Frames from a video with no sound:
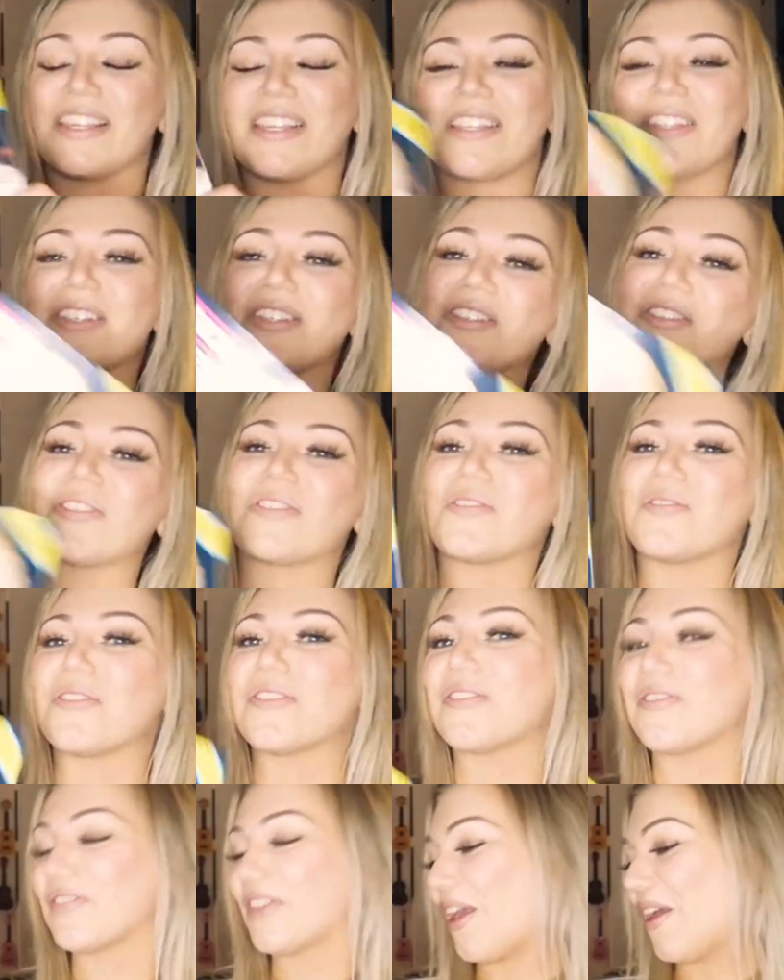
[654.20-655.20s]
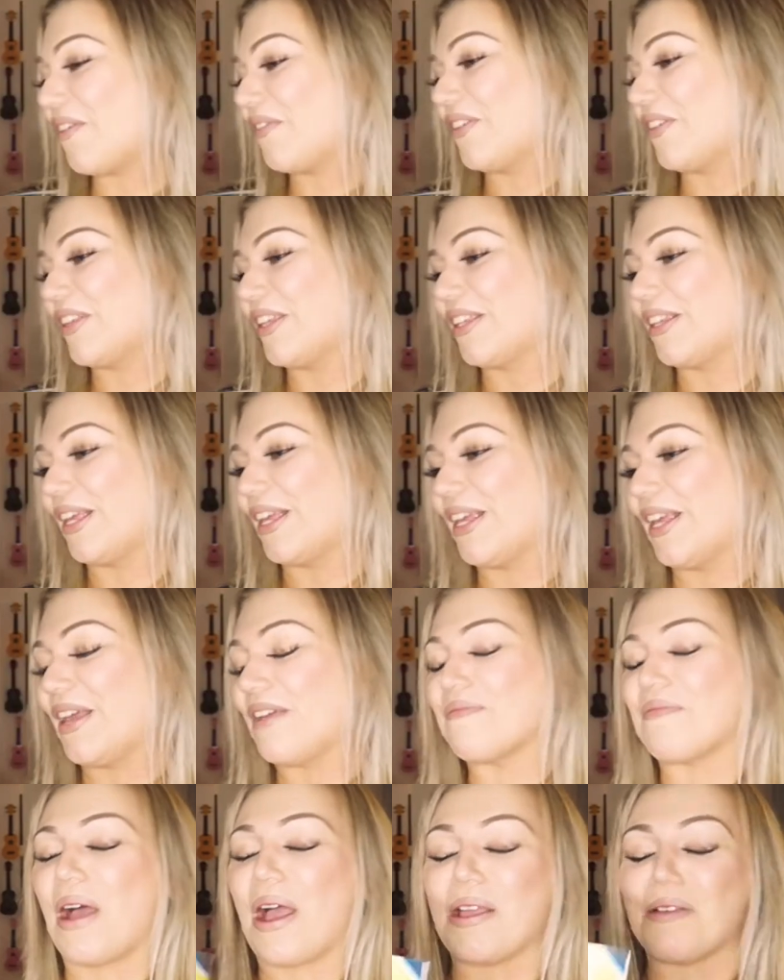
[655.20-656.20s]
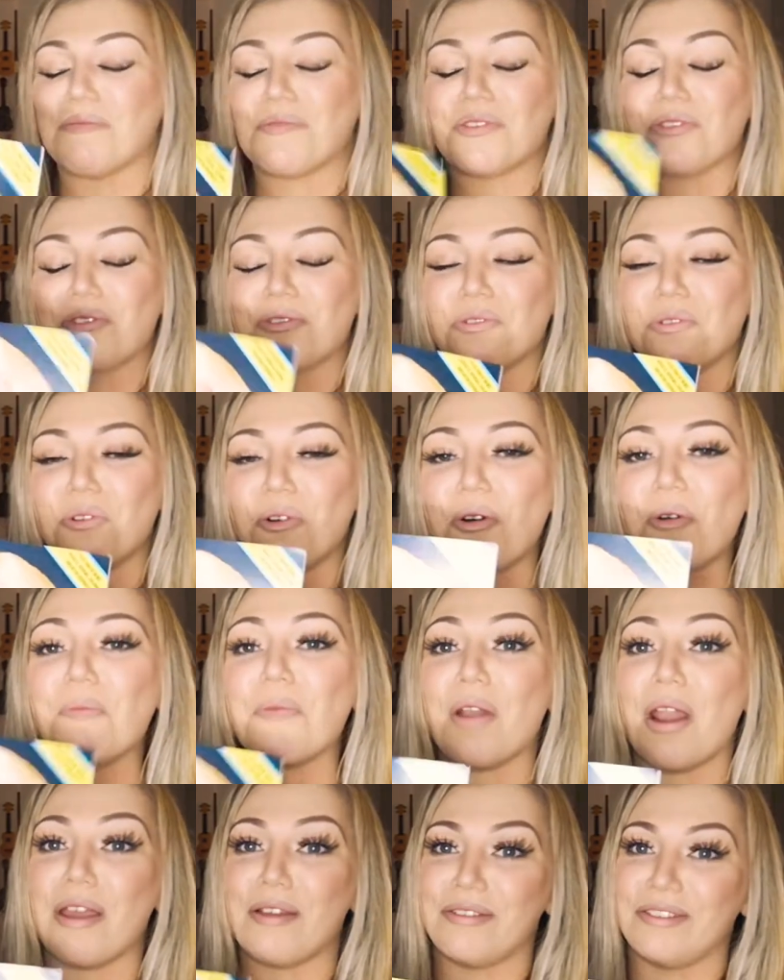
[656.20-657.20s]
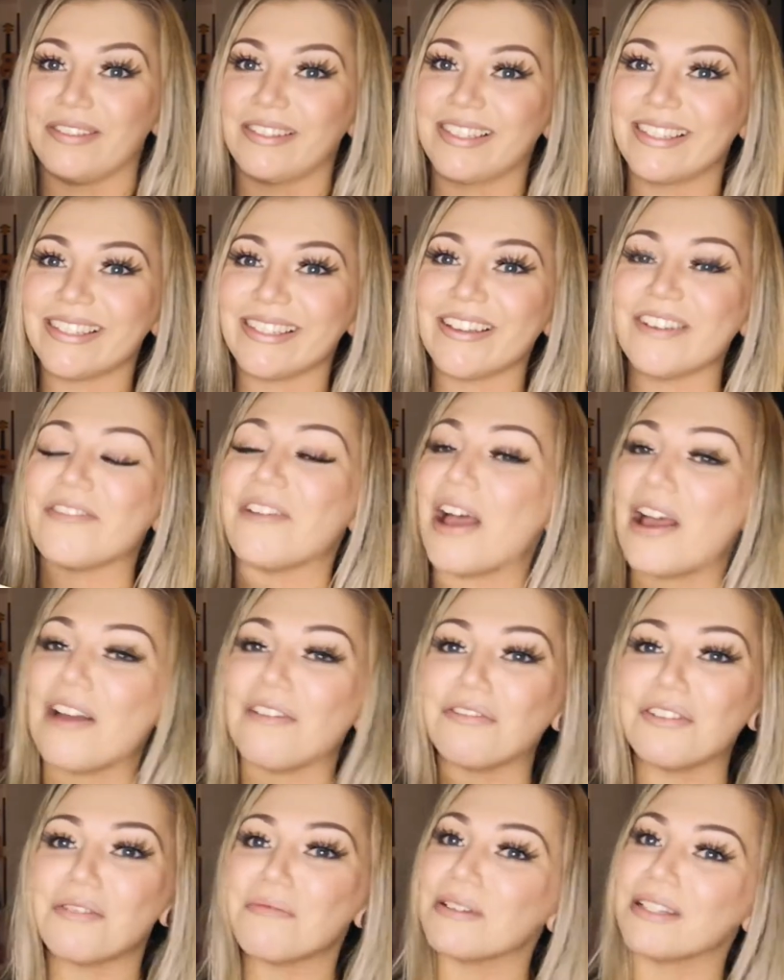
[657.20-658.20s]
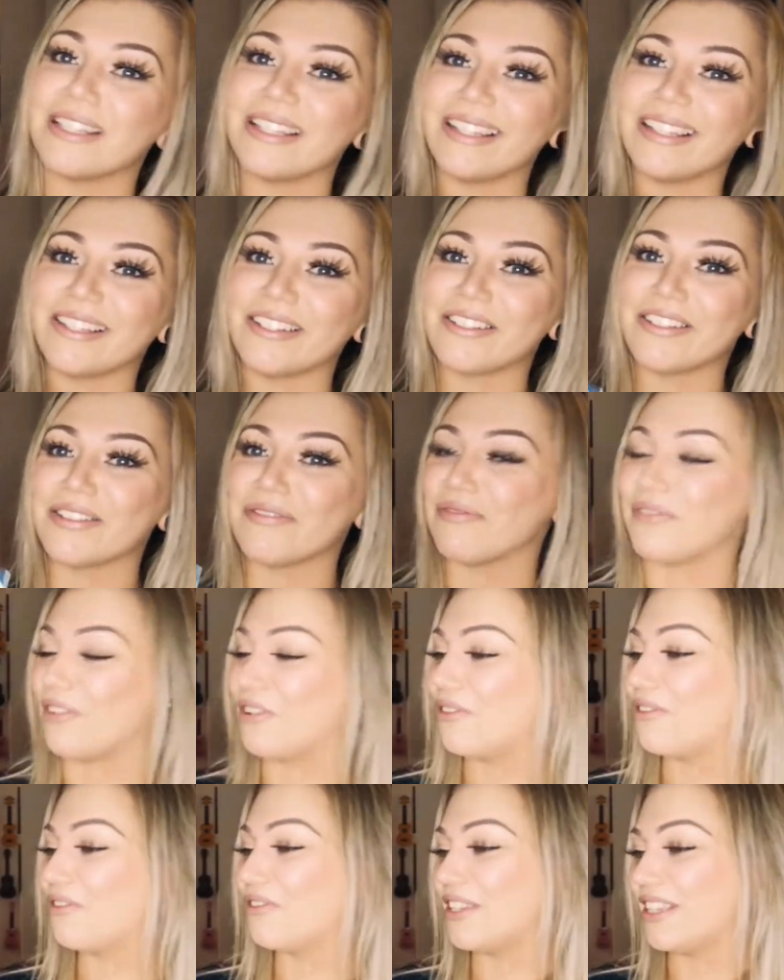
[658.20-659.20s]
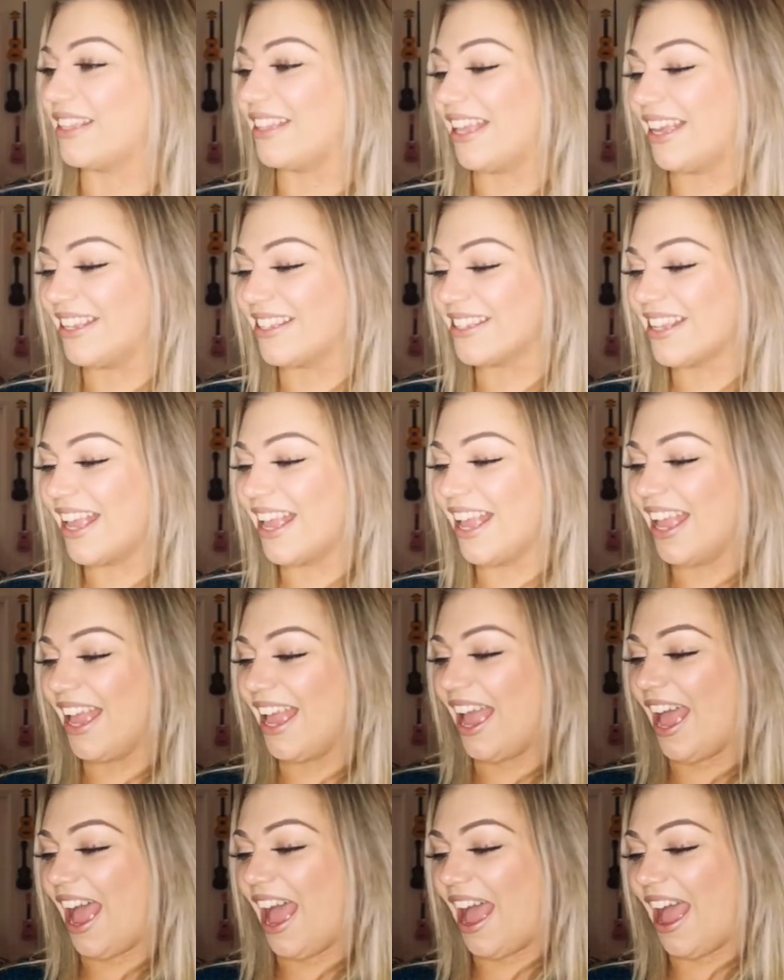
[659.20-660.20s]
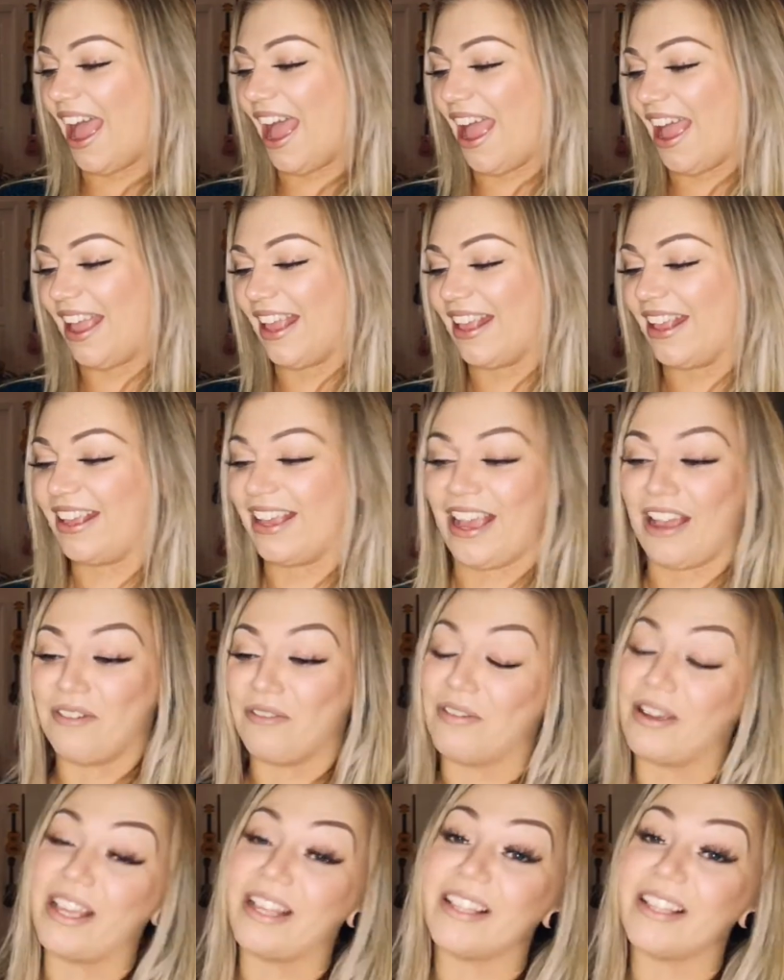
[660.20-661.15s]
you just don't get a feeling like it. But I am so proud of everybody who's involved in this. I can't